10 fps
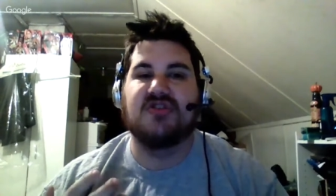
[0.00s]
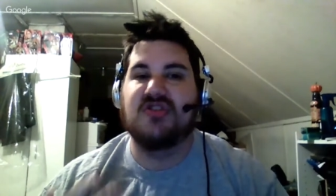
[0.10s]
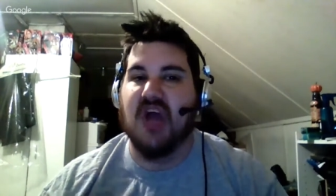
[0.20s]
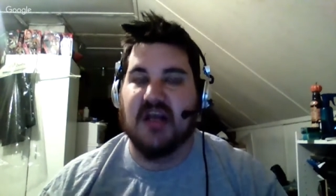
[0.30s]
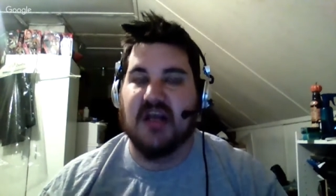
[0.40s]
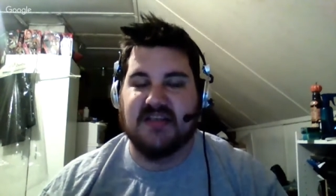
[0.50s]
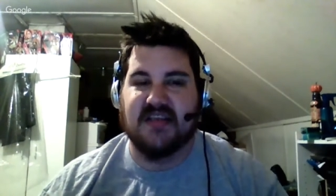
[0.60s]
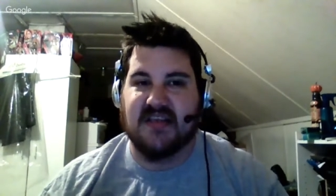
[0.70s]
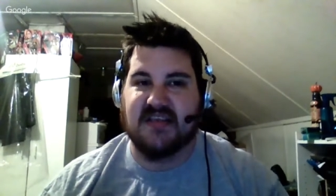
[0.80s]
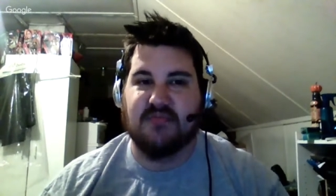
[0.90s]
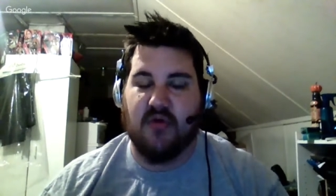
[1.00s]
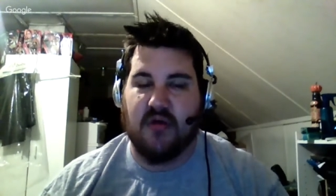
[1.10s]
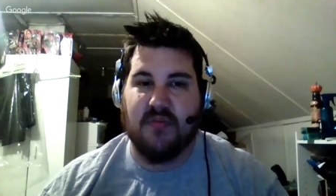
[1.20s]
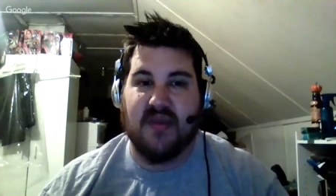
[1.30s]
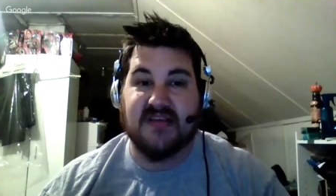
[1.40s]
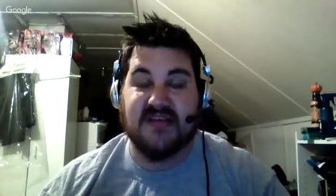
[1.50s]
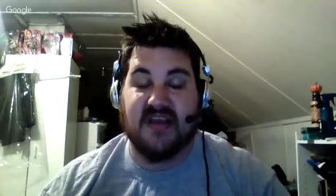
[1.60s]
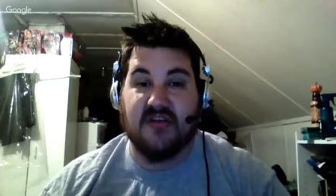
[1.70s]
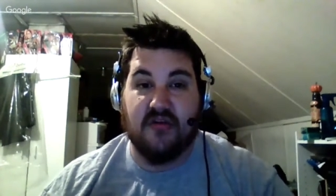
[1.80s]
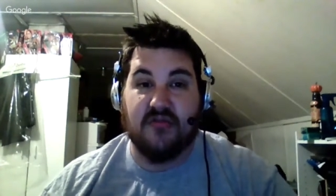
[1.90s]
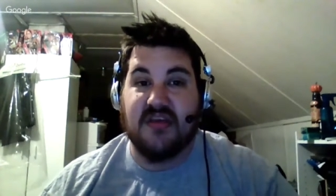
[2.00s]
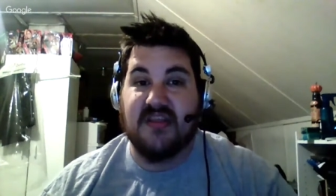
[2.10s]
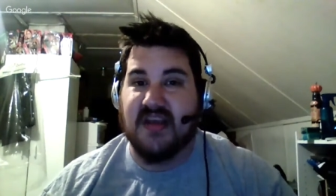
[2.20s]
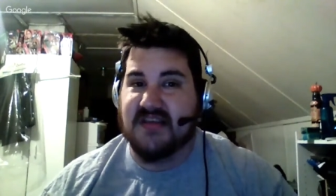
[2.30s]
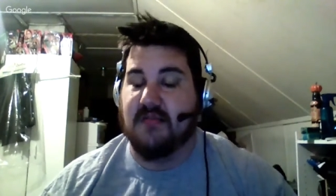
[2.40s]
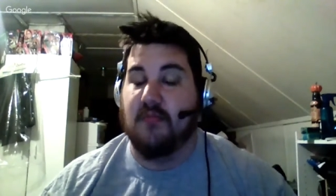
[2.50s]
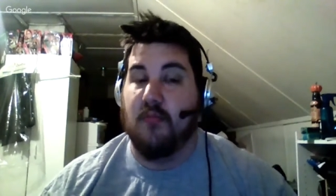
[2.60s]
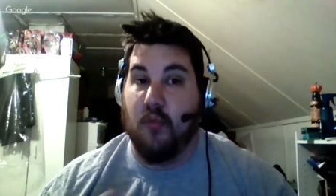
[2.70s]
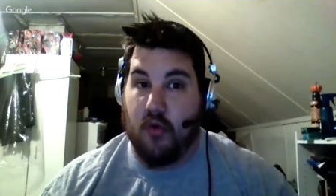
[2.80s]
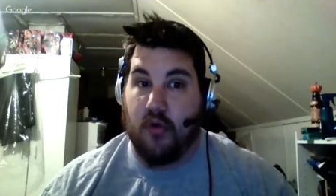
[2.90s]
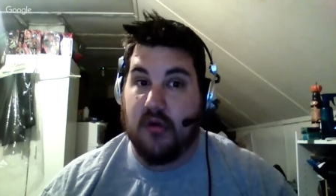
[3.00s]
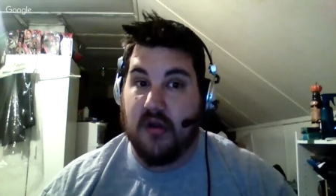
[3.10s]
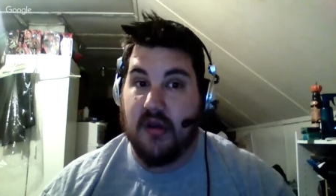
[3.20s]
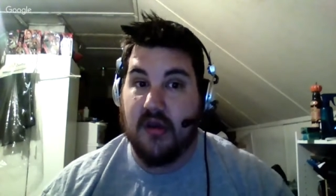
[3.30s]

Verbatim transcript: does at this point because it clearly doesn't work